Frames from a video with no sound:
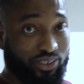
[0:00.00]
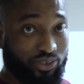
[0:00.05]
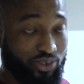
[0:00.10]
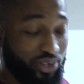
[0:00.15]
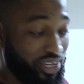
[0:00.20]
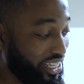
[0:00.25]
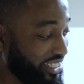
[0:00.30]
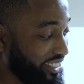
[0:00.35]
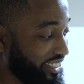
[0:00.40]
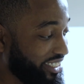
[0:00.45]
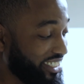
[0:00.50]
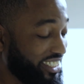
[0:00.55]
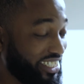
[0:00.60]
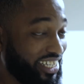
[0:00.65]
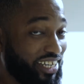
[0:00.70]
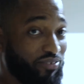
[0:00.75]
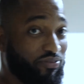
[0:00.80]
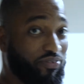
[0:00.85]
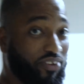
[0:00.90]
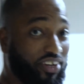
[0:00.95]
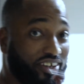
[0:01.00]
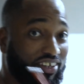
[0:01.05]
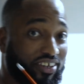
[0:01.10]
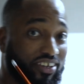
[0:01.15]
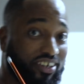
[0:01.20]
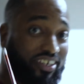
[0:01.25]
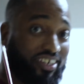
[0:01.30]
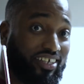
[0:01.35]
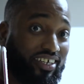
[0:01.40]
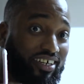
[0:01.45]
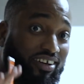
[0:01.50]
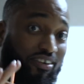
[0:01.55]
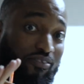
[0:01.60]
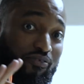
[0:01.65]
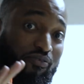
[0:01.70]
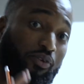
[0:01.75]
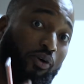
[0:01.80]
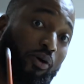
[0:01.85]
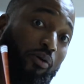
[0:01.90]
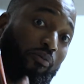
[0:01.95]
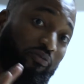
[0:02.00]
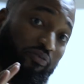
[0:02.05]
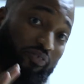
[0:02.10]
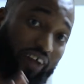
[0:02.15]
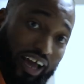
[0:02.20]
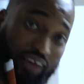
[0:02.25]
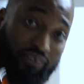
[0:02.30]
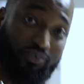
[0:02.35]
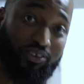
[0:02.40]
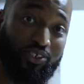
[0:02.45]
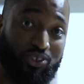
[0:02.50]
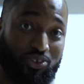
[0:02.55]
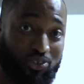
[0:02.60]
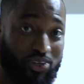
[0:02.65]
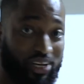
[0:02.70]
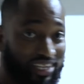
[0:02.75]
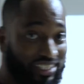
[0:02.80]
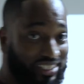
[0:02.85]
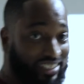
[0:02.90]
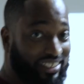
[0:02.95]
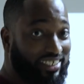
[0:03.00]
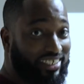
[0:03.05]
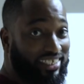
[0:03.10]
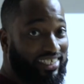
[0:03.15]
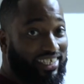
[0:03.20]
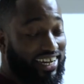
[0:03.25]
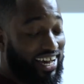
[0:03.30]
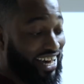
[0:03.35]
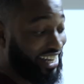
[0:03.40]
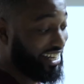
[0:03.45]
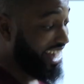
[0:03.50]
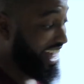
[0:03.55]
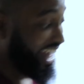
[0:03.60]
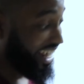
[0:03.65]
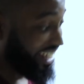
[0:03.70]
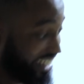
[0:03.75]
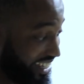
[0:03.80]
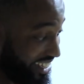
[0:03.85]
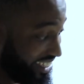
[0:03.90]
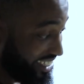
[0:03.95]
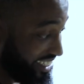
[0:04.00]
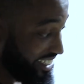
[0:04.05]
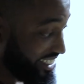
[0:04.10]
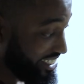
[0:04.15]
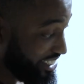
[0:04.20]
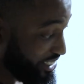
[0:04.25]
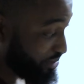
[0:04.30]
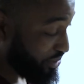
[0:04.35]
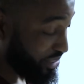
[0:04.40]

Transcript: So let's see if a Form 5 student can handle these